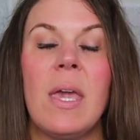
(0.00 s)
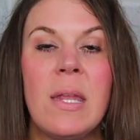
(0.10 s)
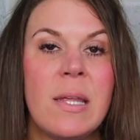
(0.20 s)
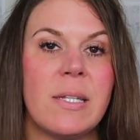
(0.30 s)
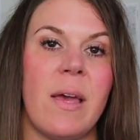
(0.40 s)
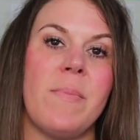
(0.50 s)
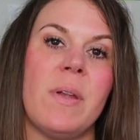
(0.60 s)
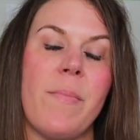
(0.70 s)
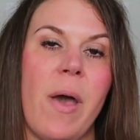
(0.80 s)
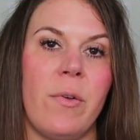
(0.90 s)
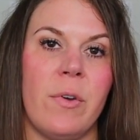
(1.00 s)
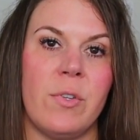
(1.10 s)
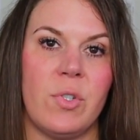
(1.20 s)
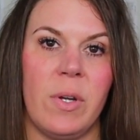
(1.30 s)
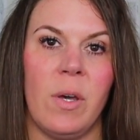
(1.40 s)
anytime that I'm out
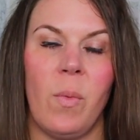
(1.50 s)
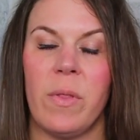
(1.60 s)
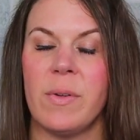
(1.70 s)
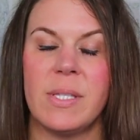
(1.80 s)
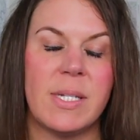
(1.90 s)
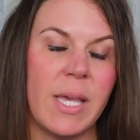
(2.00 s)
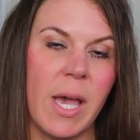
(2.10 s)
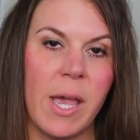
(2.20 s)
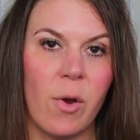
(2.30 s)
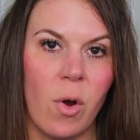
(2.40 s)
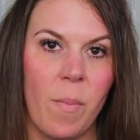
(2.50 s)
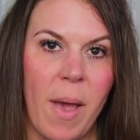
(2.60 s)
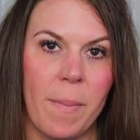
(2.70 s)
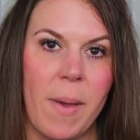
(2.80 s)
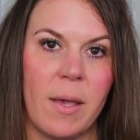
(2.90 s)
on trail, whether it's a day hike or a
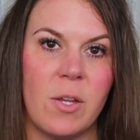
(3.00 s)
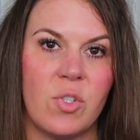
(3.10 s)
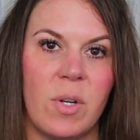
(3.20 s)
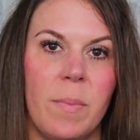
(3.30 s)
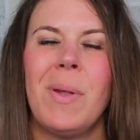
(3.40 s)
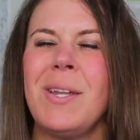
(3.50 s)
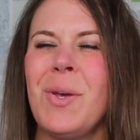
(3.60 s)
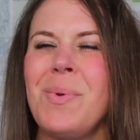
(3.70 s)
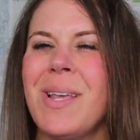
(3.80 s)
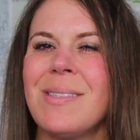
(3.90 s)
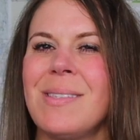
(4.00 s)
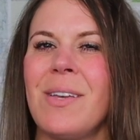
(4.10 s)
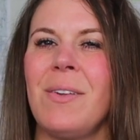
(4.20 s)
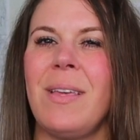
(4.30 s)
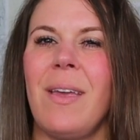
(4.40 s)
backpacking trip, but I don't
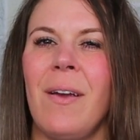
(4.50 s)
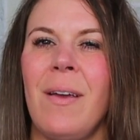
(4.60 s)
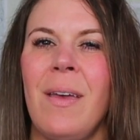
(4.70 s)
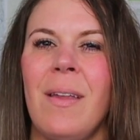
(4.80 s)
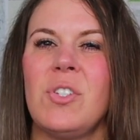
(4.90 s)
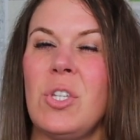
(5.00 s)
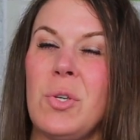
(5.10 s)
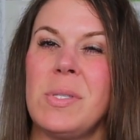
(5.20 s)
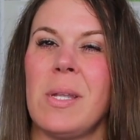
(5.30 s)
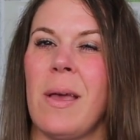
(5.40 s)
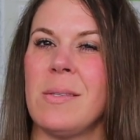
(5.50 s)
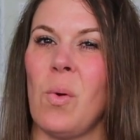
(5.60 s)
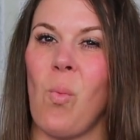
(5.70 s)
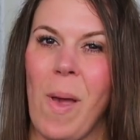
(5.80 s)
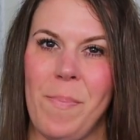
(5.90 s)
necessarily carry it to use it as a
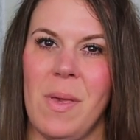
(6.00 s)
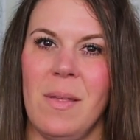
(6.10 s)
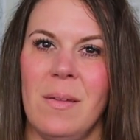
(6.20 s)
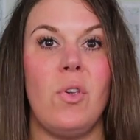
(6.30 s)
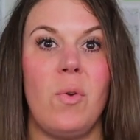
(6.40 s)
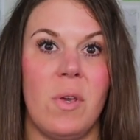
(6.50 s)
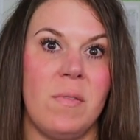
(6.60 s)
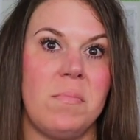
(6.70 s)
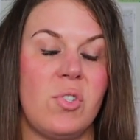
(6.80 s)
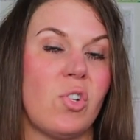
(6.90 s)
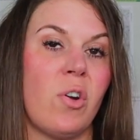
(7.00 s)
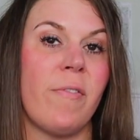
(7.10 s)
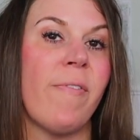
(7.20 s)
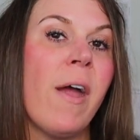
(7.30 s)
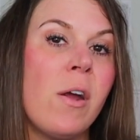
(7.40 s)
weapon. You can start a
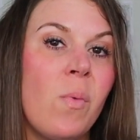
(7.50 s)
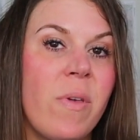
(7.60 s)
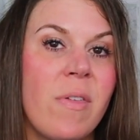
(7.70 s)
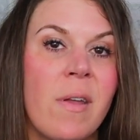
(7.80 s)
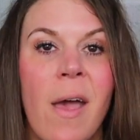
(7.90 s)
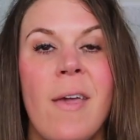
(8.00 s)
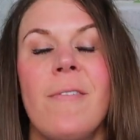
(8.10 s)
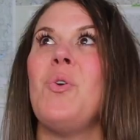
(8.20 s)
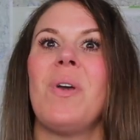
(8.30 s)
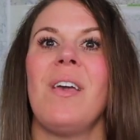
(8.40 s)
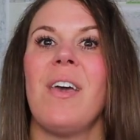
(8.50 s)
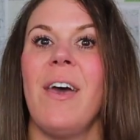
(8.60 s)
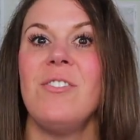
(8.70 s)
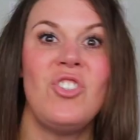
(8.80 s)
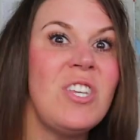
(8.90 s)
fire with a knife, you can
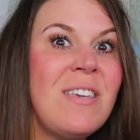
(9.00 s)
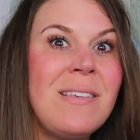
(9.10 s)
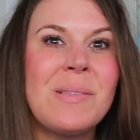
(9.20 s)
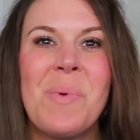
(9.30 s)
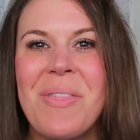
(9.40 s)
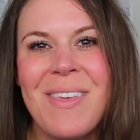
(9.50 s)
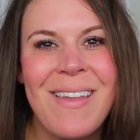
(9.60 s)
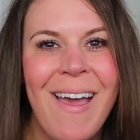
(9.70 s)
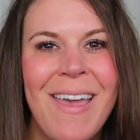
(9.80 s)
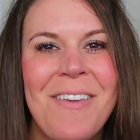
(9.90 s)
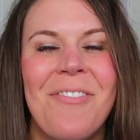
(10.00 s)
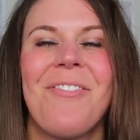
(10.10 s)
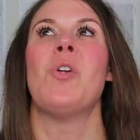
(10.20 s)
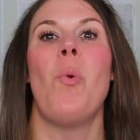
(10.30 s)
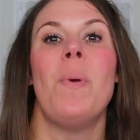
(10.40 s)
cut cheese with a knife, you
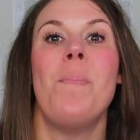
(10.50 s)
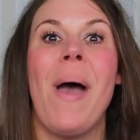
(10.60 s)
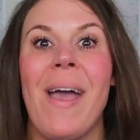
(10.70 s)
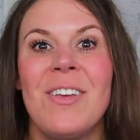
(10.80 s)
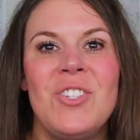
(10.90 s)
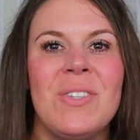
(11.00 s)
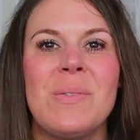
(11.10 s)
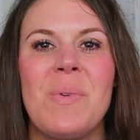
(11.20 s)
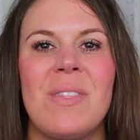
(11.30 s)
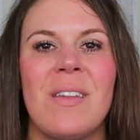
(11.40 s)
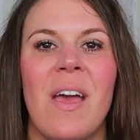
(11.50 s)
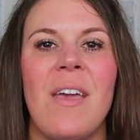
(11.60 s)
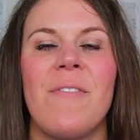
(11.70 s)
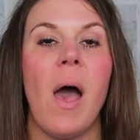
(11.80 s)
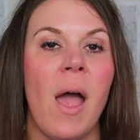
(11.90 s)
can open packages with a
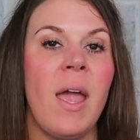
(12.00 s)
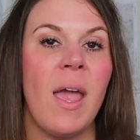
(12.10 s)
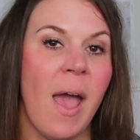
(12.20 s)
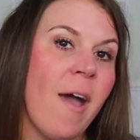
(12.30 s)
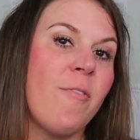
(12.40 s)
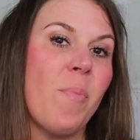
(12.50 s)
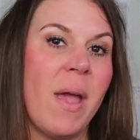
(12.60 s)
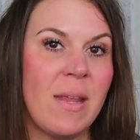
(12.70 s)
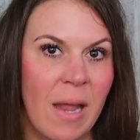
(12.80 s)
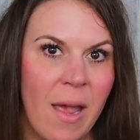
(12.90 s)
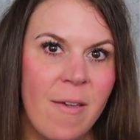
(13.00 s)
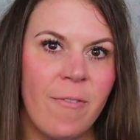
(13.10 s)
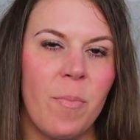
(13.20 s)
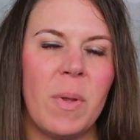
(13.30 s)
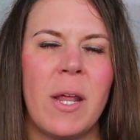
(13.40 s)
knife. I have my
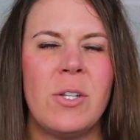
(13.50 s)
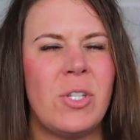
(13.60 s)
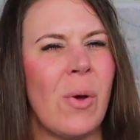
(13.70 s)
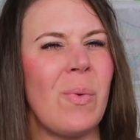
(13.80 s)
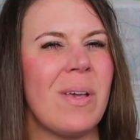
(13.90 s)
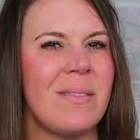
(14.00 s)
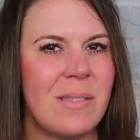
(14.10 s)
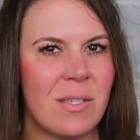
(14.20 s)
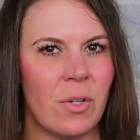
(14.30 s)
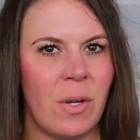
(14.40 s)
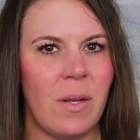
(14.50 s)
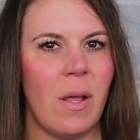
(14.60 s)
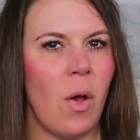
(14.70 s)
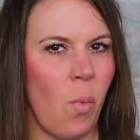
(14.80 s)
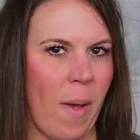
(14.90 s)
knife, but I don't consider it
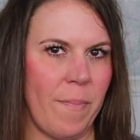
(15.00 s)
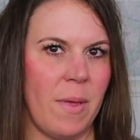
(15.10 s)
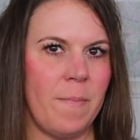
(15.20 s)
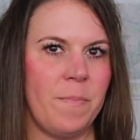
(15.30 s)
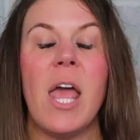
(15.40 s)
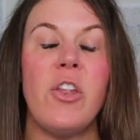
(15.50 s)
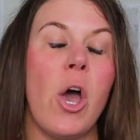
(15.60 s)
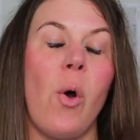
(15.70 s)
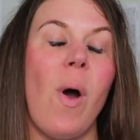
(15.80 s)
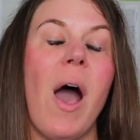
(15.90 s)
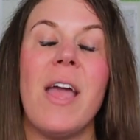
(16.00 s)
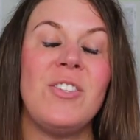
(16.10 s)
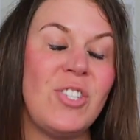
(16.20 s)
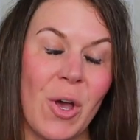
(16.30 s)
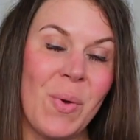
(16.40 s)
a weapon. And no, I
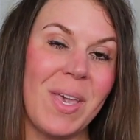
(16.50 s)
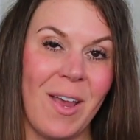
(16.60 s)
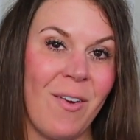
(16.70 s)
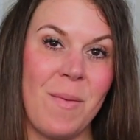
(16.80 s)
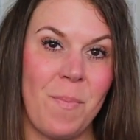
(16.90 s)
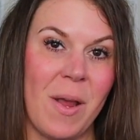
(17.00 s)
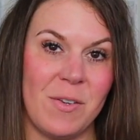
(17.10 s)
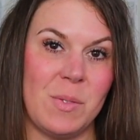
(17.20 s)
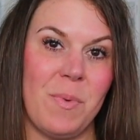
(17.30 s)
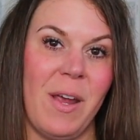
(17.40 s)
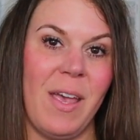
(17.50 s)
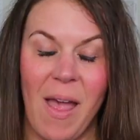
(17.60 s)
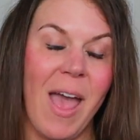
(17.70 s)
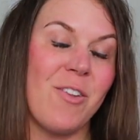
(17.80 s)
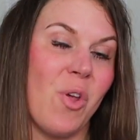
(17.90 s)
don't carry bear spray.
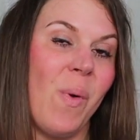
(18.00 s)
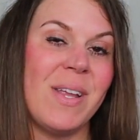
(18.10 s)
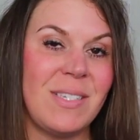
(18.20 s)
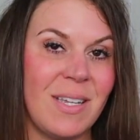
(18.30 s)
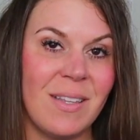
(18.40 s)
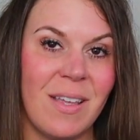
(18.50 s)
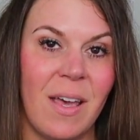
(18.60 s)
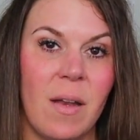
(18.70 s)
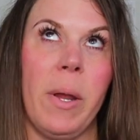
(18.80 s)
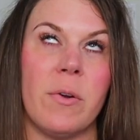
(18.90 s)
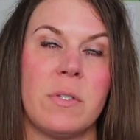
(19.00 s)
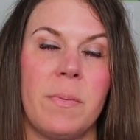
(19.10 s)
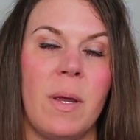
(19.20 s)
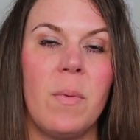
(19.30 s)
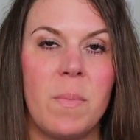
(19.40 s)
I had no idea that bear
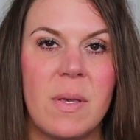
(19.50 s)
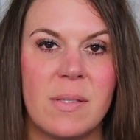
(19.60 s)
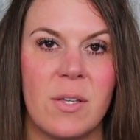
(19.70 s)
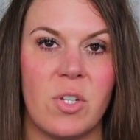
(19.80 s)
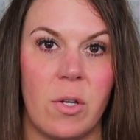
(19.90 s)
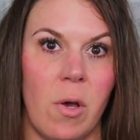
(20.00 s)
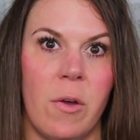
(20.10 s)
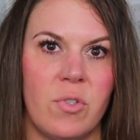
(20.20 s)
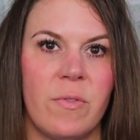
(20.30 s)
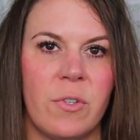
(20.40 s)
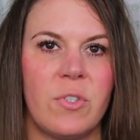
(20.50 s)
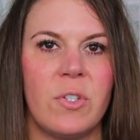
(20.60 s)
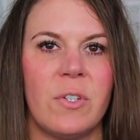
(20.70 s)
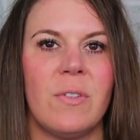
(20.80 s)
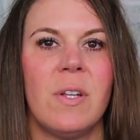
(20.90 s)
spray would be such a
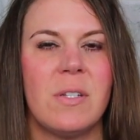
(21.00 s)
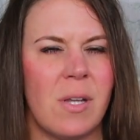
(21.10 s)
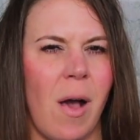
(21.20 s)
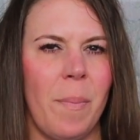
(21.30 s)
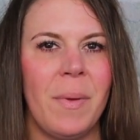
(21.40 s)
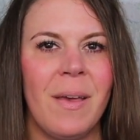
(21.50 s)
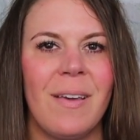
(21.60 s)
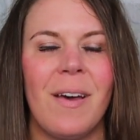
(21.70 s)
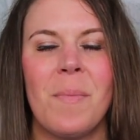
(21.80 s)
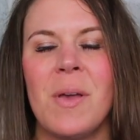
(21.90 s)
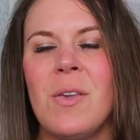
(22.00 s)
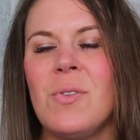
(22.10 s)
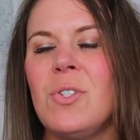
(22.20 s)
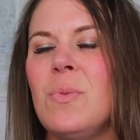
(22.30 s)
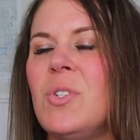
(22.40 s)
controversial topic on my
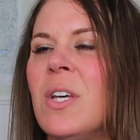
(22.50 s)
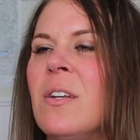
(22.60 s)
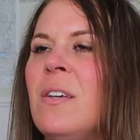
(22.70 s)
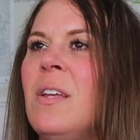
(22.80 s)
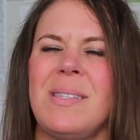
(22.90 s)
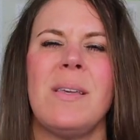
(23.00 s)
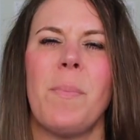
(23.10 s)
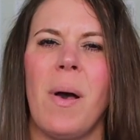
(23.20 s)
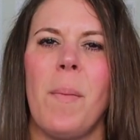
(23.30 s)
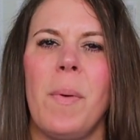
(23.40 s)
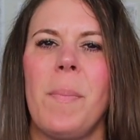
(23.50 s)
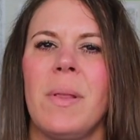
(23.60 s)
YouTube channel. I see it pop up